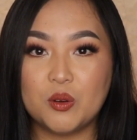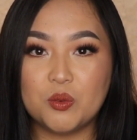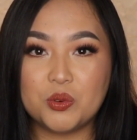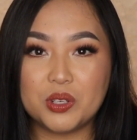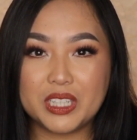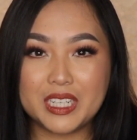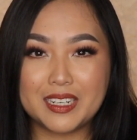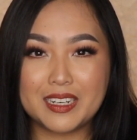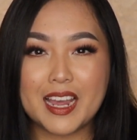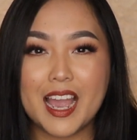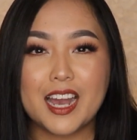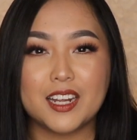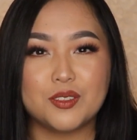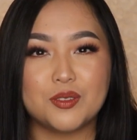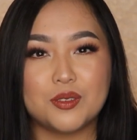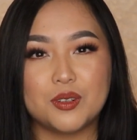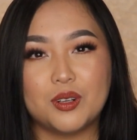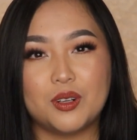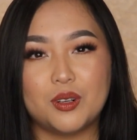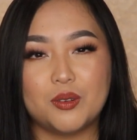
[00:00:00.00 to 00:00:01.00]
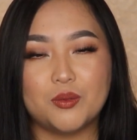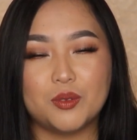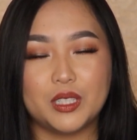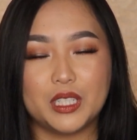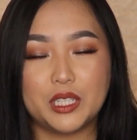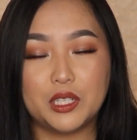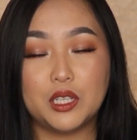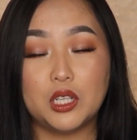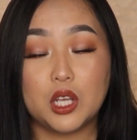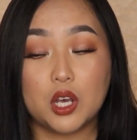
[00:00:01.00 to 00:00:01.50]
really natural,
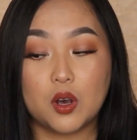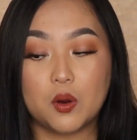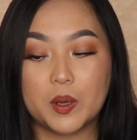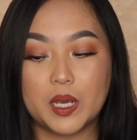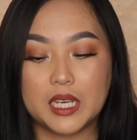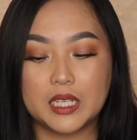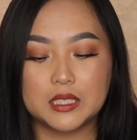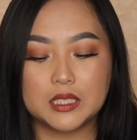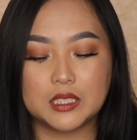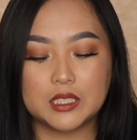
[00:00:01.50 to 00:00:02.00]
really glowy.